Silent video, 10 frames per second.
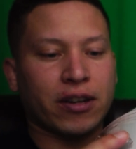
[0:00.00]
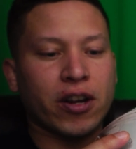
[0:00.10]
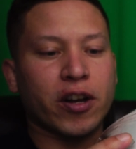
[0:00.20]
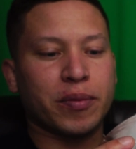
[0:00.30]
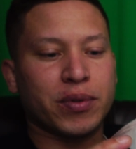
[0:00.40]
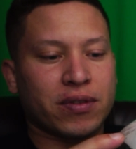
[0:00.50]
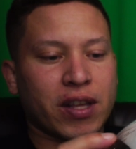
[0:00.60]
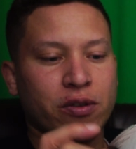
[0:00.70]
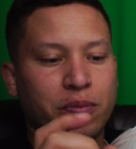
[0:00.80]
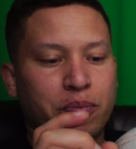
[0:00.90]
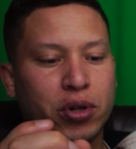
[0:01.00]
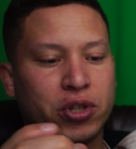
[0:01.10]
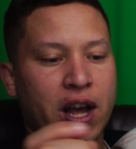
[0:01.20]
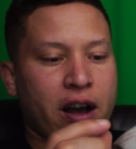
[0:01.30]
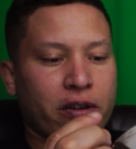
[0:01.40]
nubs that you
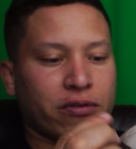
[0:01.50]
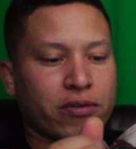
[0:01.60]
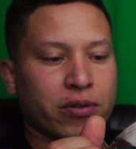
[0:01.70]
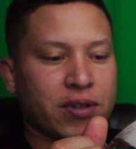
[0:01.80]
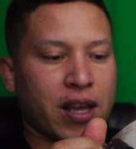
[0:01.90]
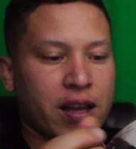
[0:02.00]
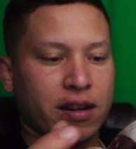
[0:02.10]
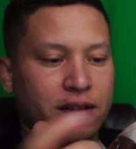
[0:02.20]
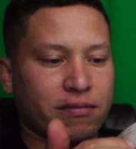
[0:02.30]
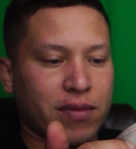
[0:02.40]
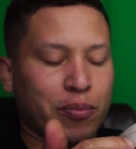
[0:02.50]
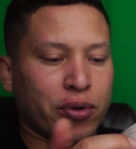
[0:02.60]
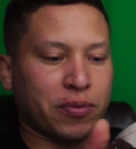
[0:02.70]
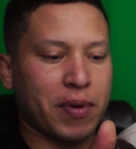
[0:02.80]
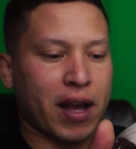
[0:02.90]
push out, rotate, and
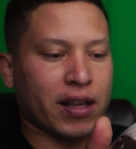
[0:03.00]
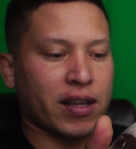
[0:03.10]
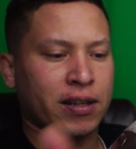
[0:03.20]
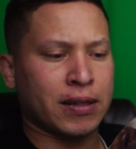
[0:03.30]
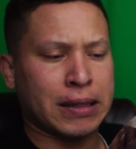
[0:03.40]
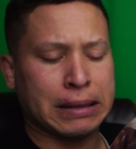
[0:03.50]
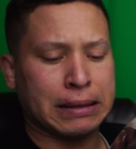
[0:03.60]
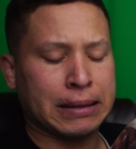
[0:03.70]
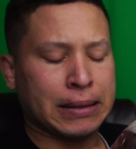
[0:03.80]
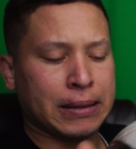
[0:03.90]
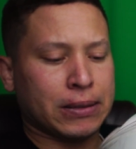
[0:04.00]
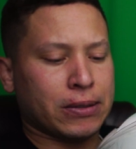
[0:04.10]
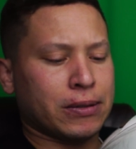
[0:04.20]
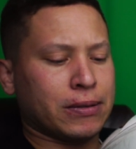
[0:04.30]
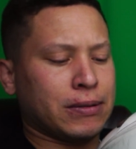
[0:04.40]
push back in.
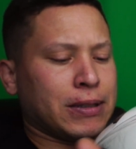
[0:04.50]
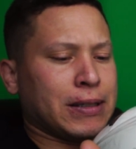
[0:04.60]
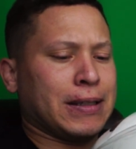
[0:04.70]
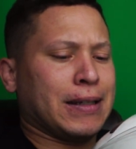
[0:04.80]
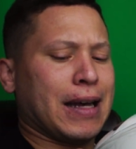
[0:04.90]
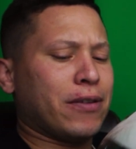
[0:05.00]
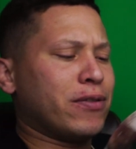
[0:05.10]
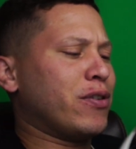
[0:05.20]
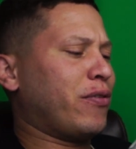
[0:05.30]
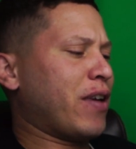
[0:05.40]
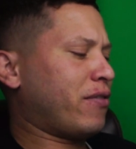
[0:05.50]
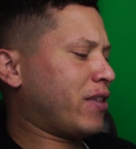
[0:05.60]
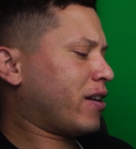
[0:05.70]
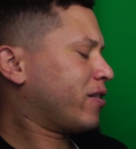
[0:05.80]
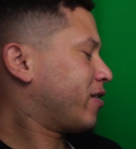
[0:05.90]
So I don't know if having
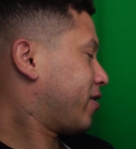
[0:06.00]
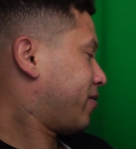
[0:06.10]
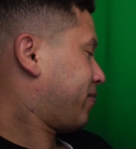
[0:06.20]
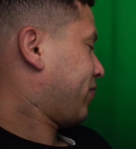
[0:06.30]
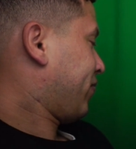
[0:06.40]
that other